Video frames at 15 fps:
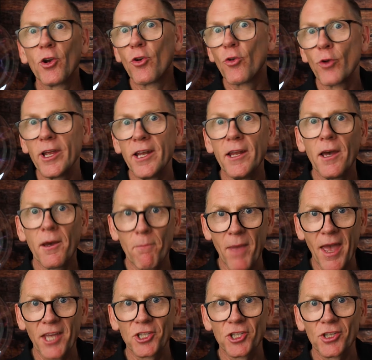grid
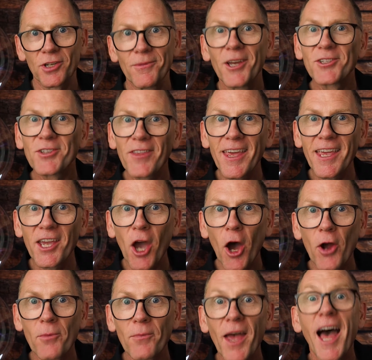mesh. So there you
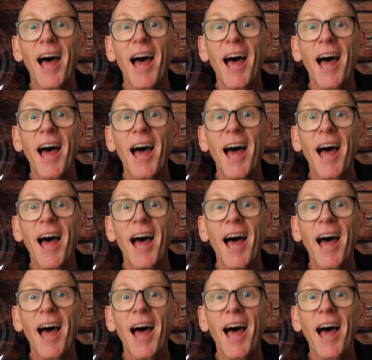go.